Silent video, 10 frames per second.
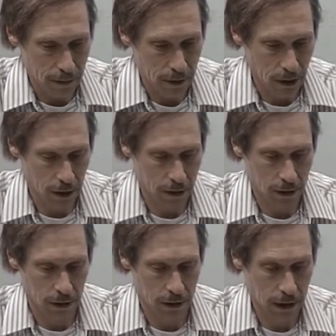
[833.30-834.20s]

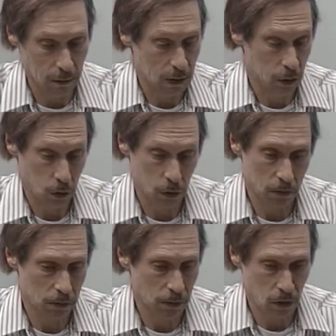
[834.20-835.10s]
they
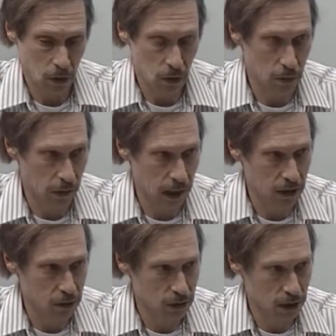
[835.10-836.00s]
recruit
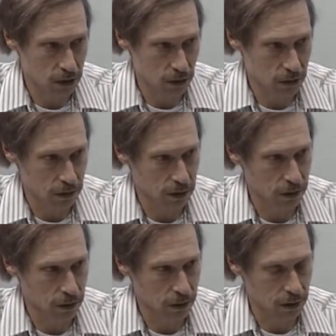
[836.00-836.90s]
brand new teachers,
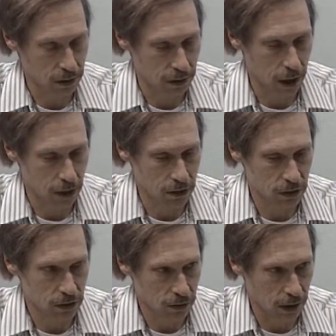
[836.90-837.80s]
college
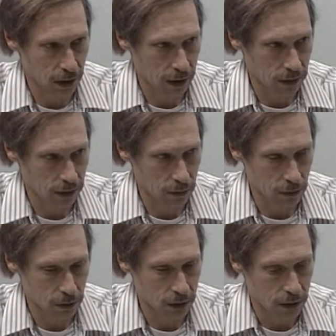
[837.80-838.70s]
students right out of
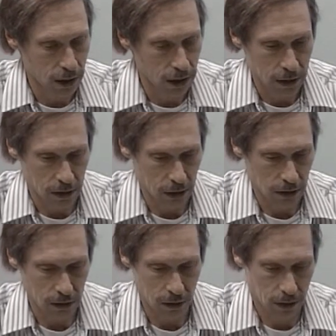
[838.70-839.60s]
school. You know,
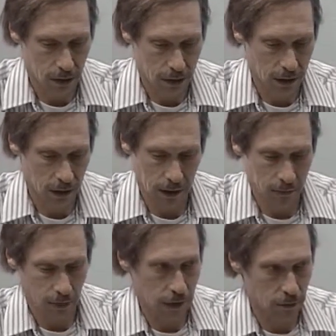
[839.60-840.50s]
they do a quick
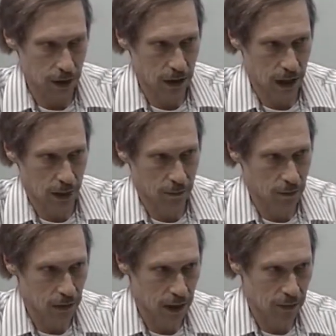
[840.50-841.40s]
like 5-week camp
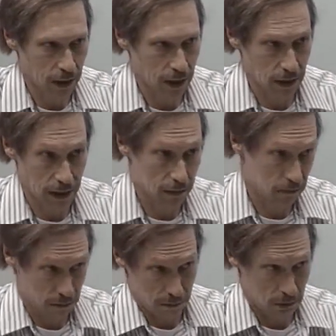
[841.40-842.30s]
for them, and they
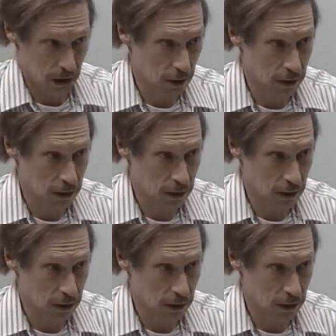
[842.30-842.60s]
send them